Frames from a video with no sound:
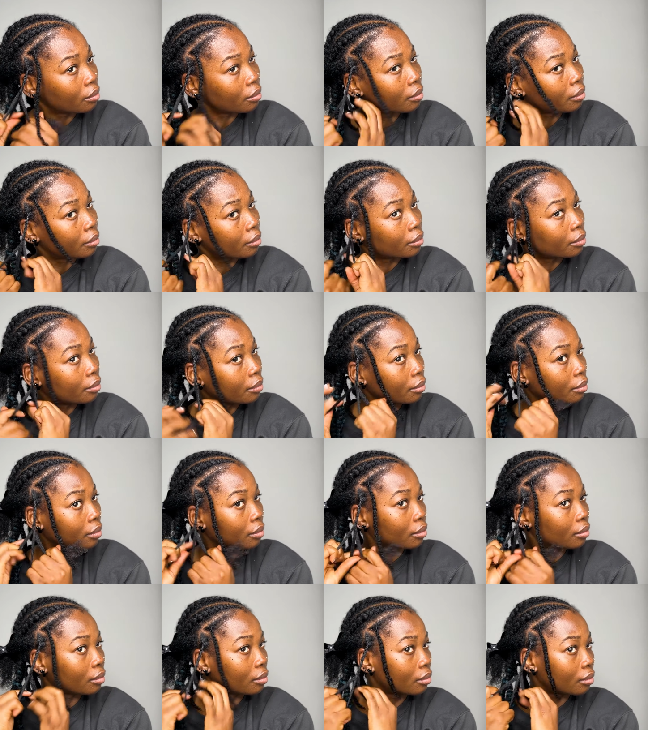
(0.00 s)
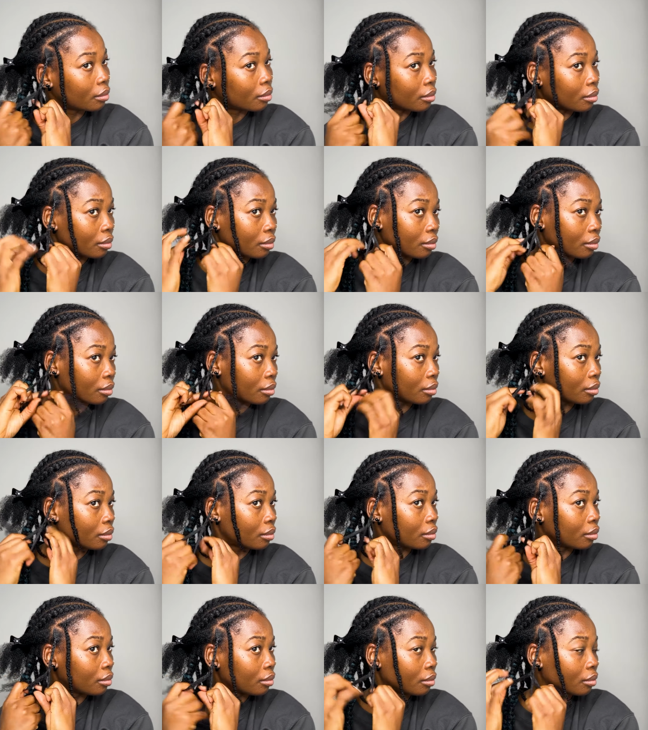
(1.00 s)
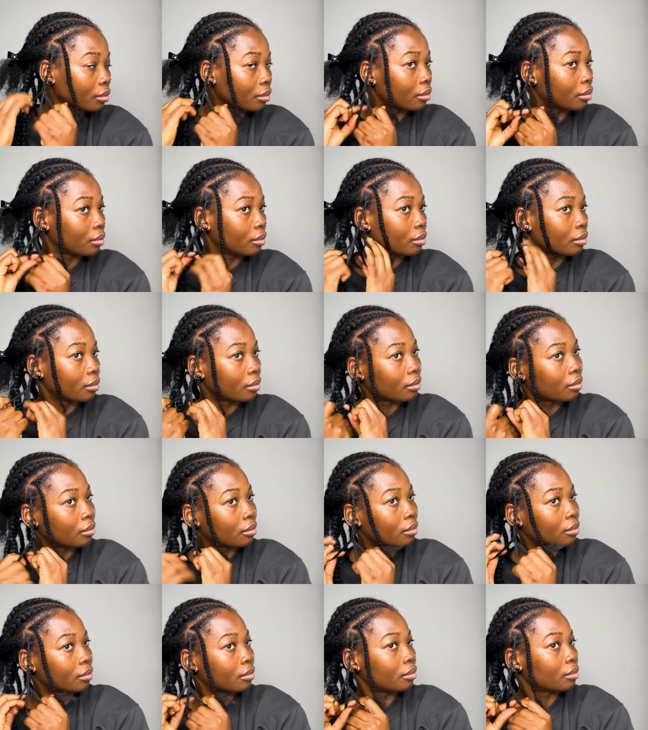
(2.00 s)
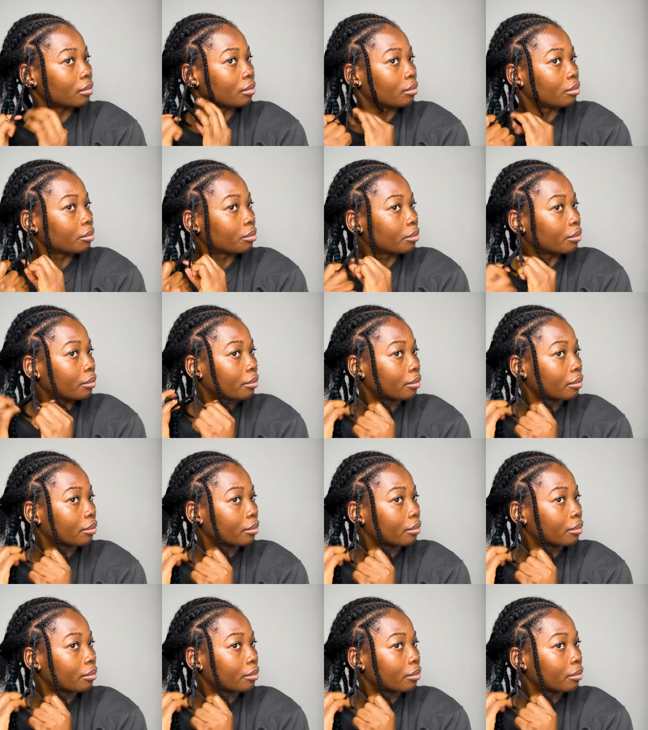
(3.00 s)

Nobody speaks.